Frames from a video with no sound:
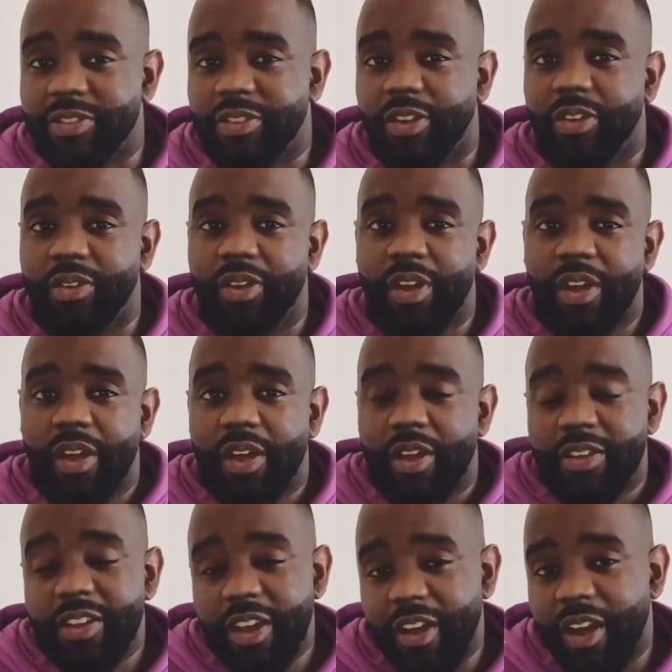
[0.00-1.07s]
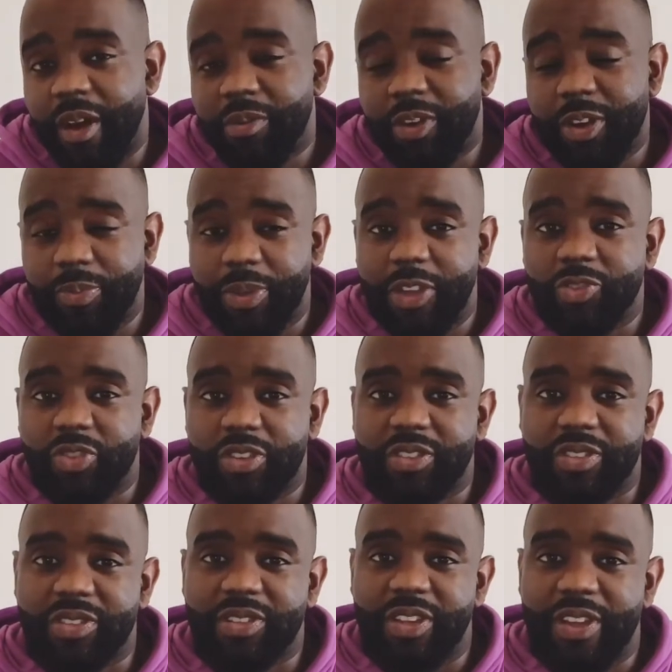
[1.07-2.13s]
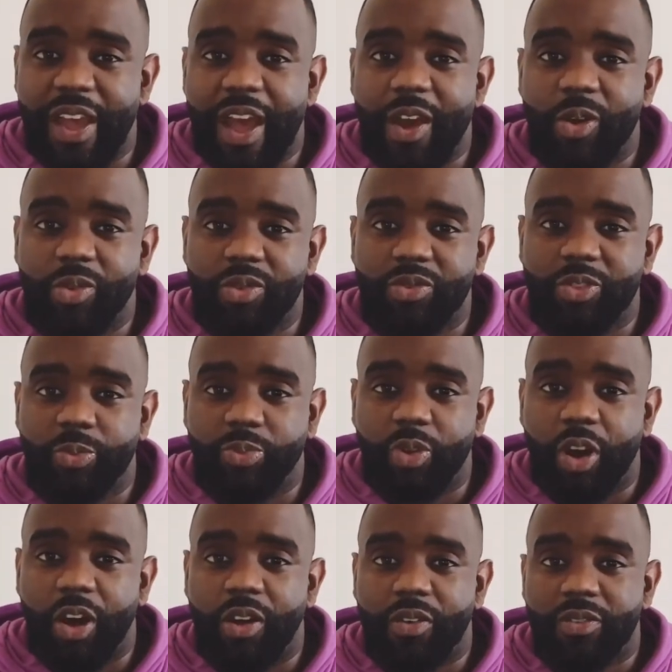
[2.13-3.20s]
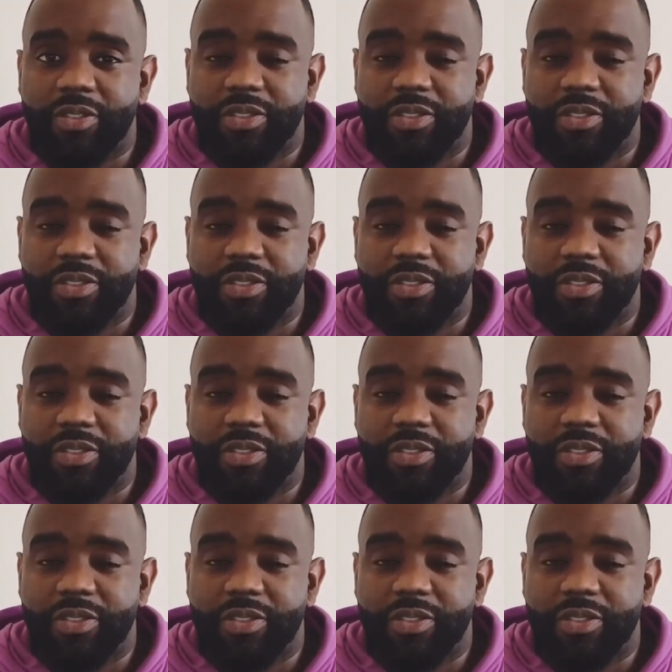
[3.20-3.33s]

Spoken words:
So yeah, I'm going to be interested to see how Dubois